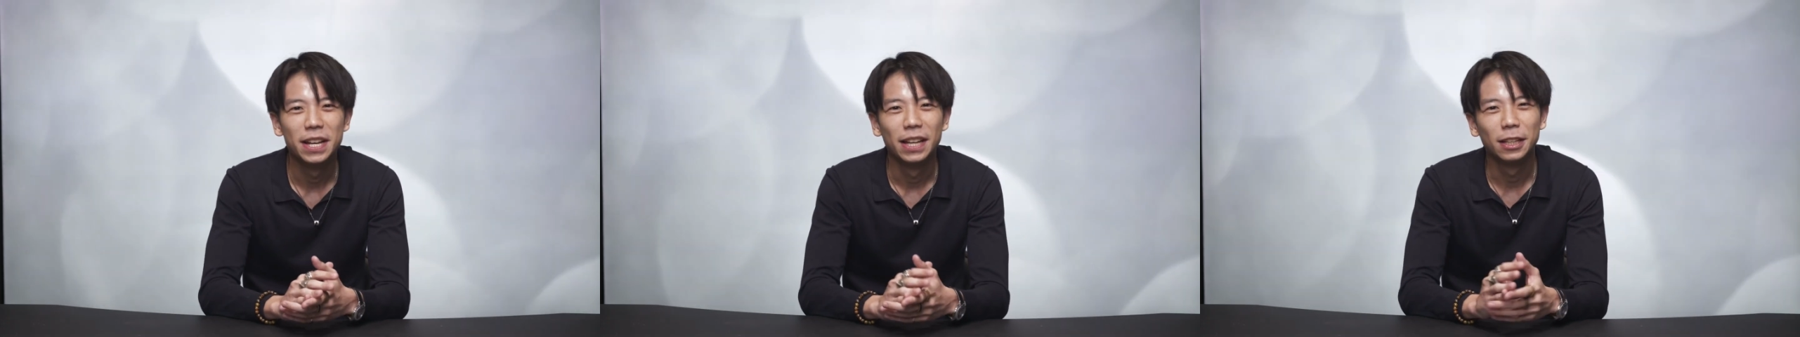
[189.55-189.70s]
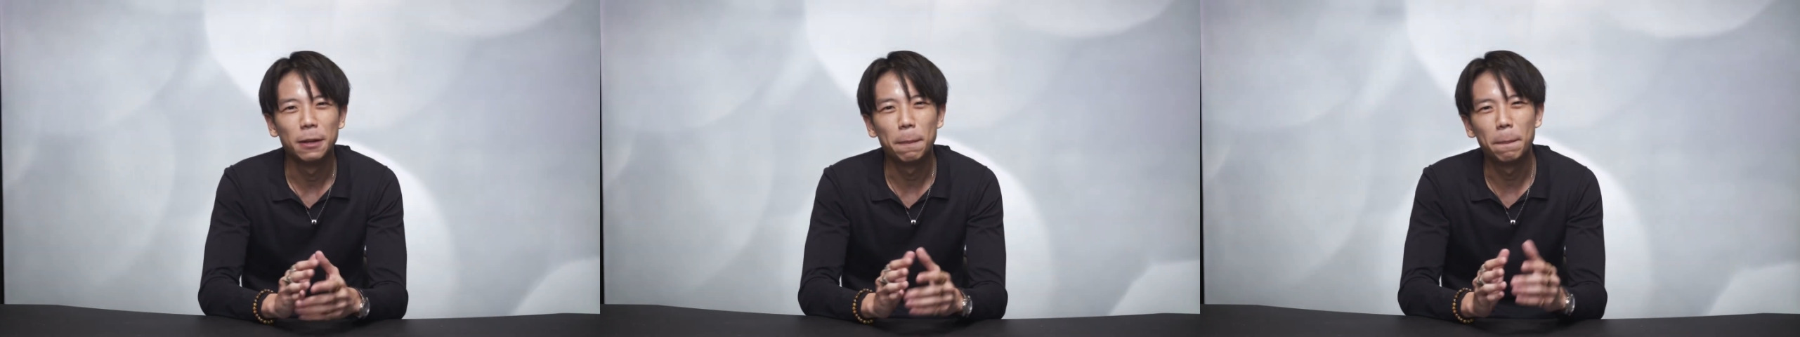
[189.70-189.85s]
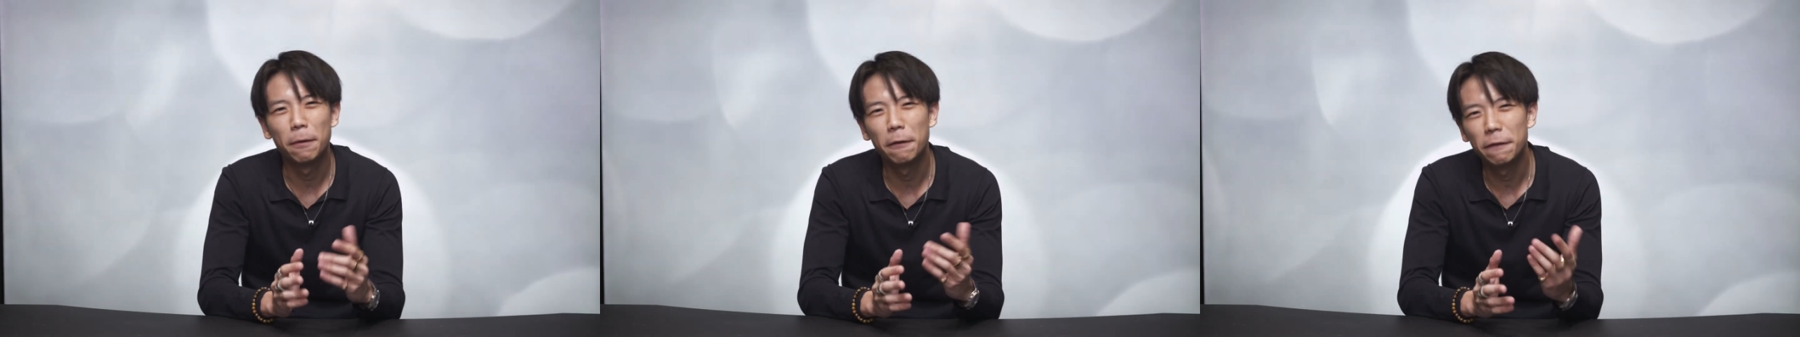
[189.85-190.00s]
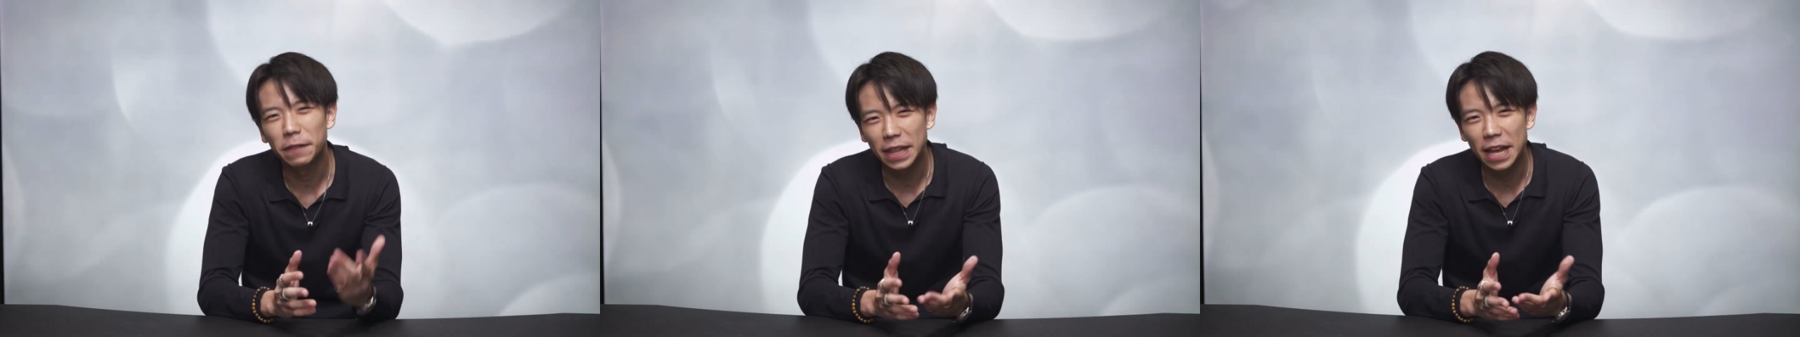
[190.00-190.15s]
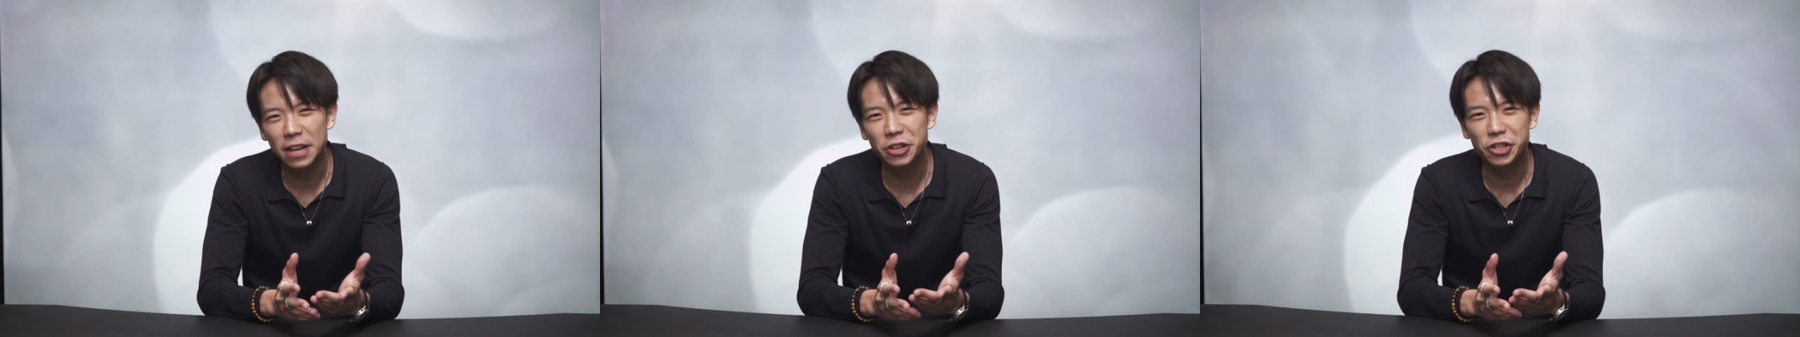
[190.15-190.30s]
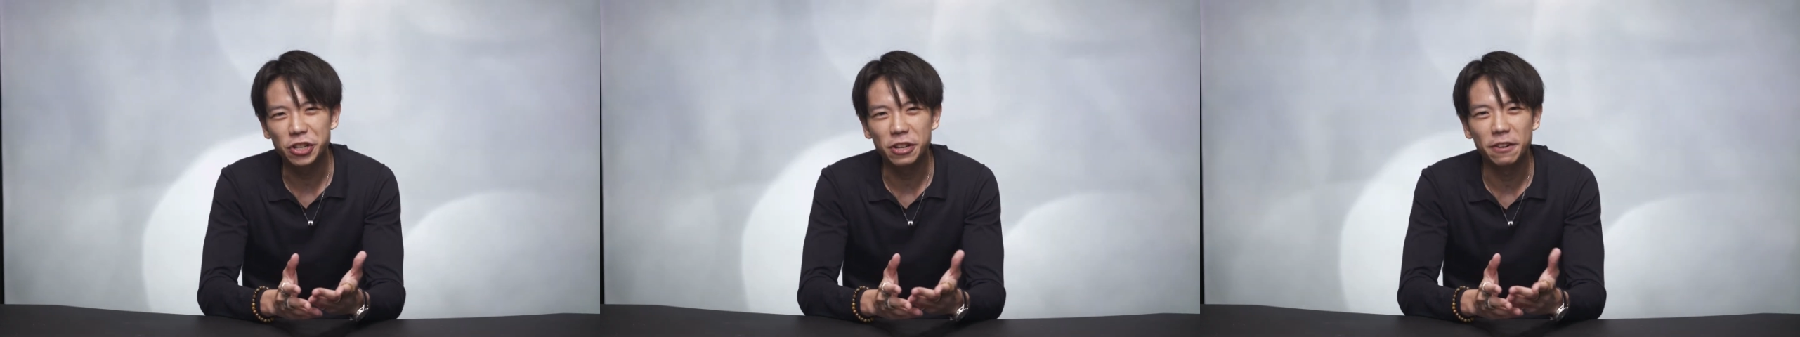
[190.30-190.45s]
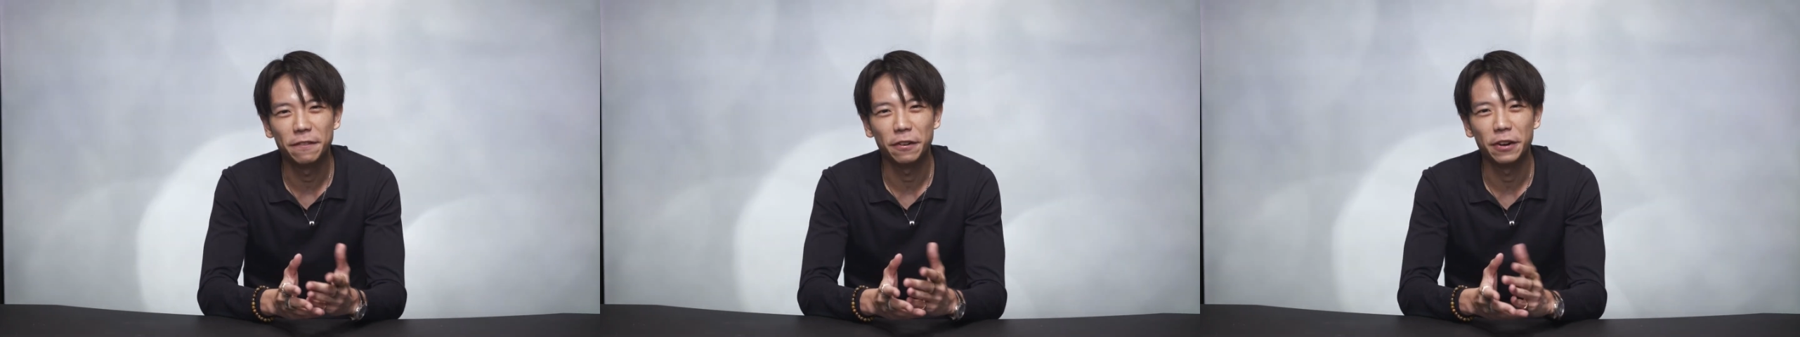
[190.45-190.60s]
The
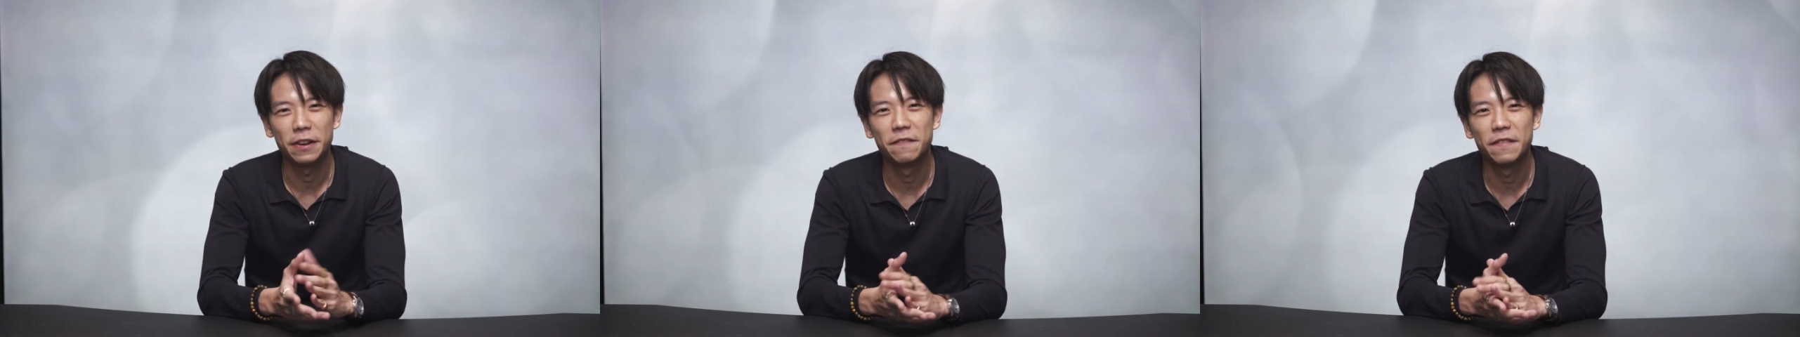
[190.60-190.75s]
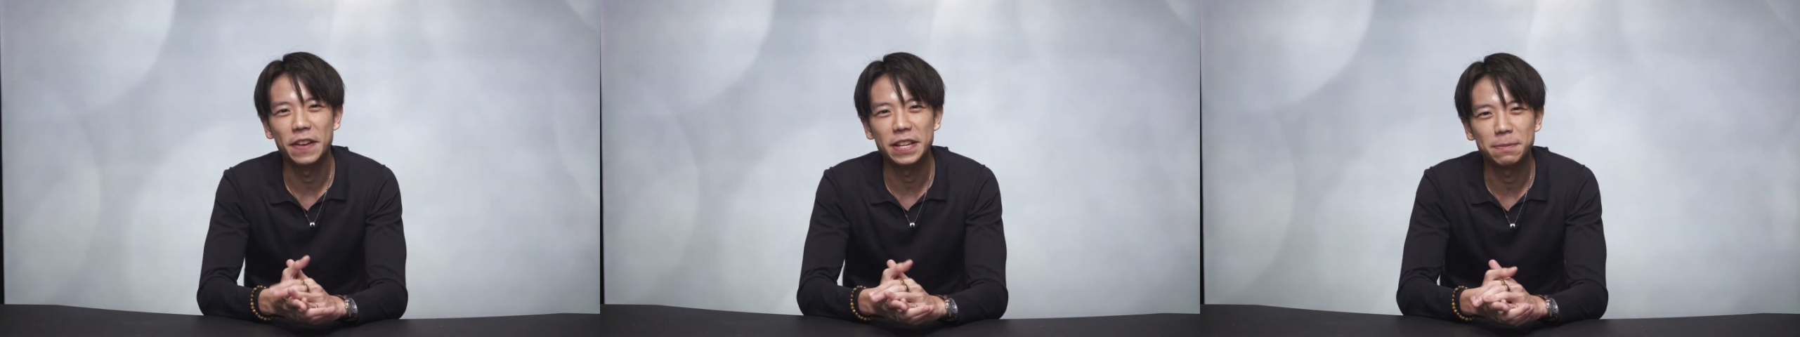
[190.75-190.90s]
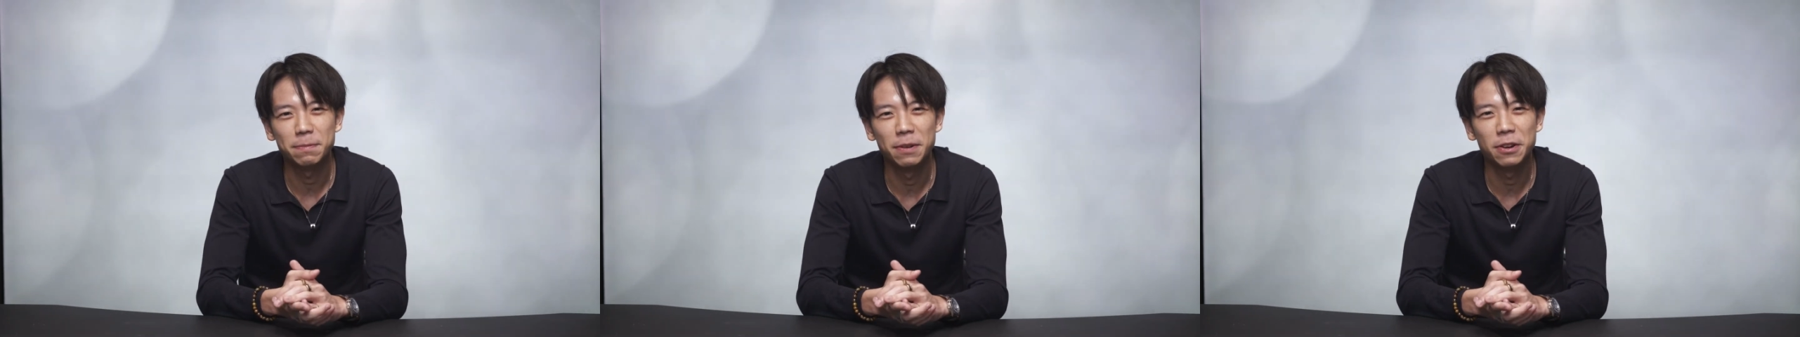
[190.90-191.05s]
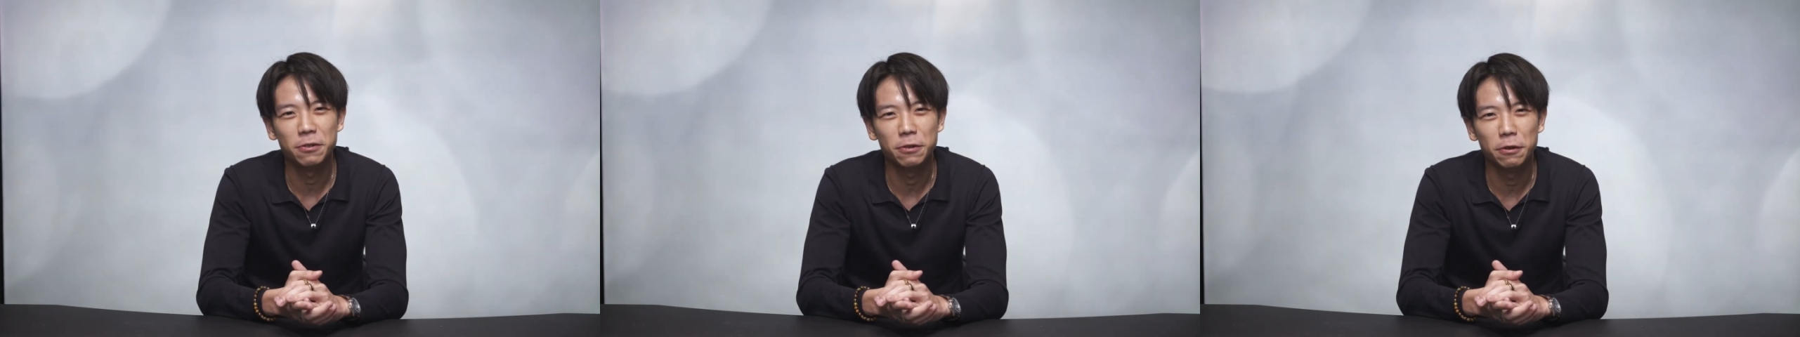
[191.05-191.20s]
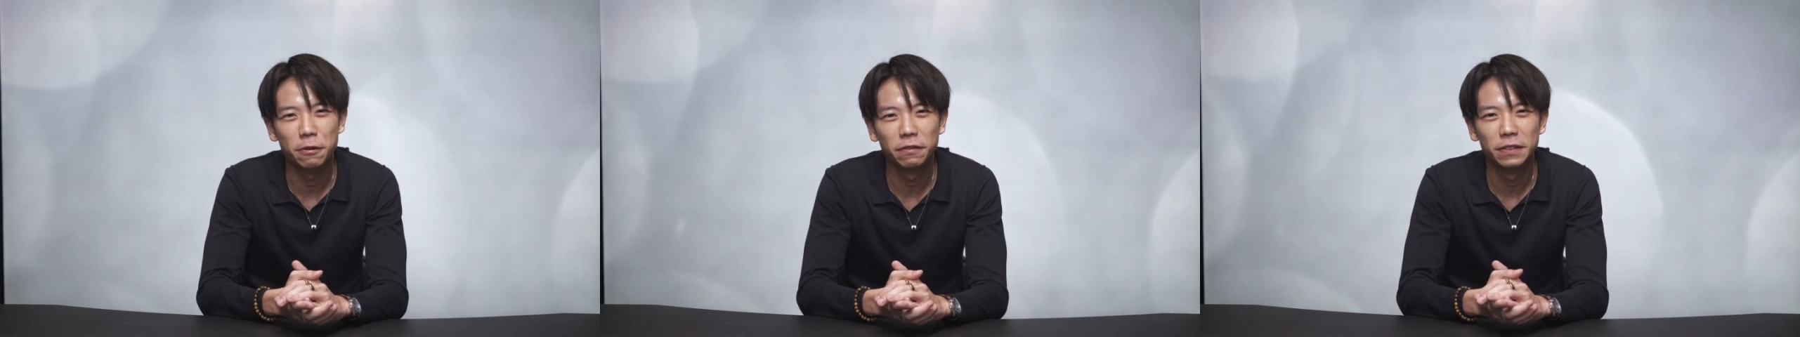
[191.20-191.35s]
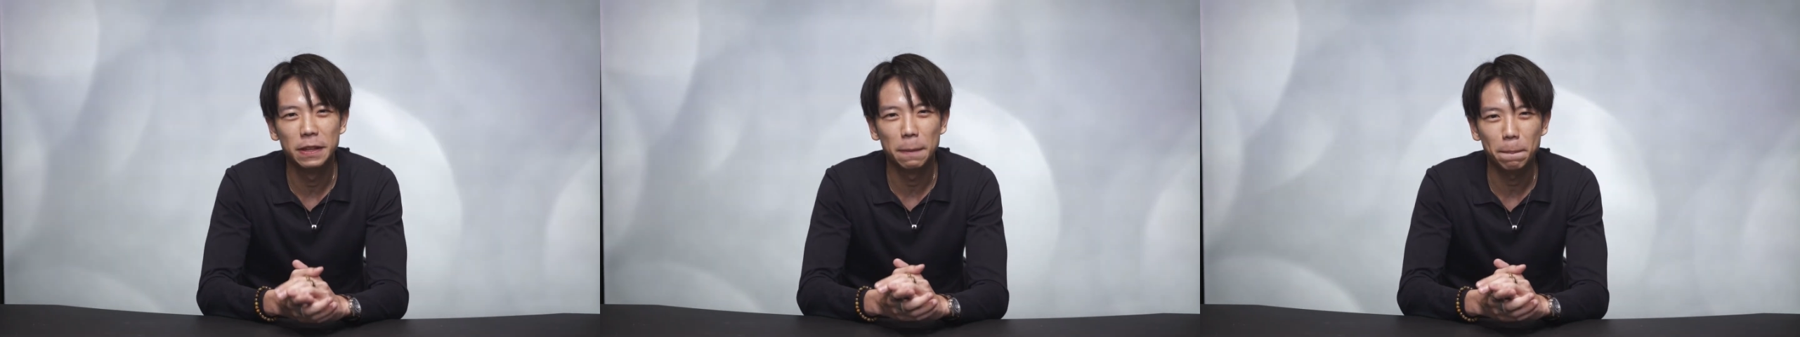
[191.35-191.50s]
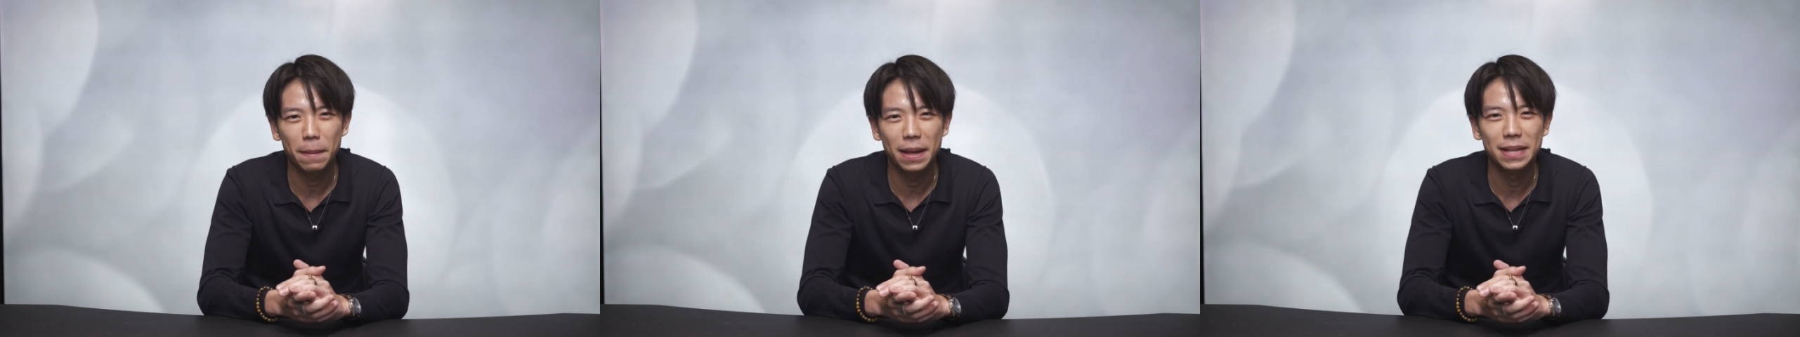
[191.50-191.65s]
potential for investment growth
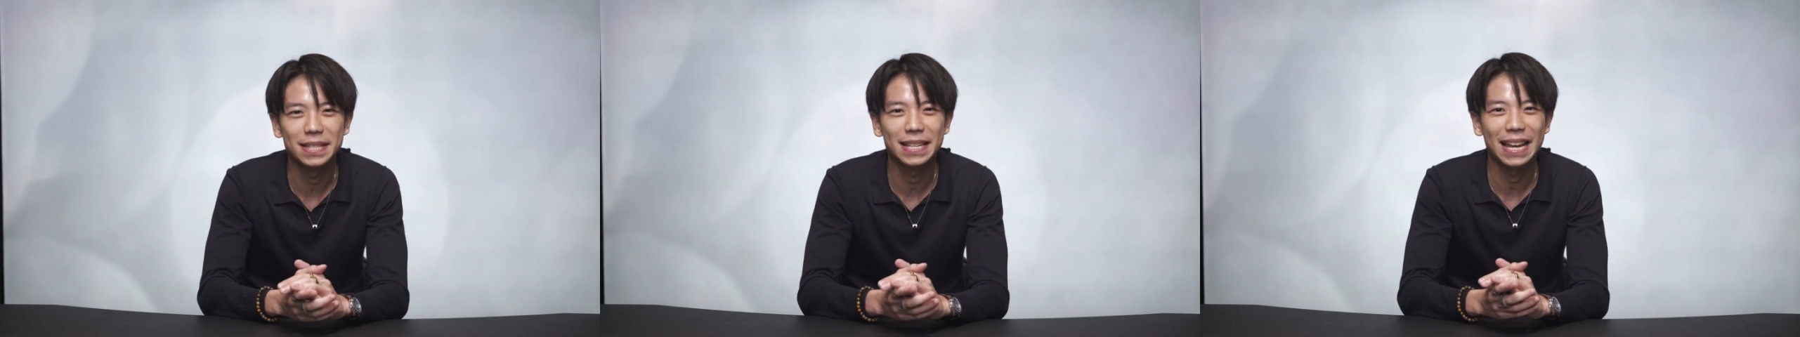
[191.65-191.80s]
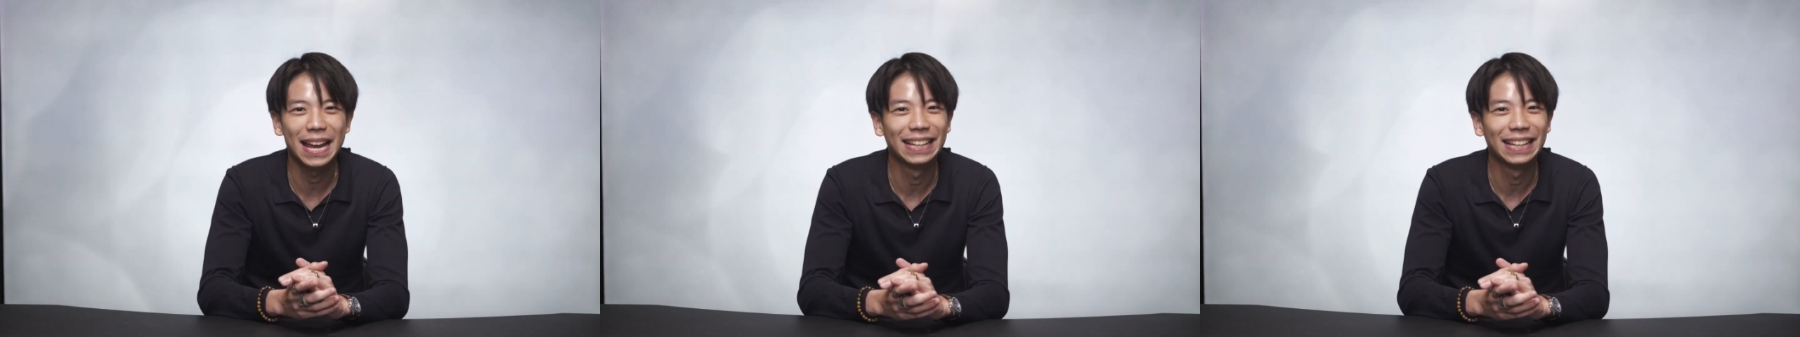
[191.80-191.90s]
depends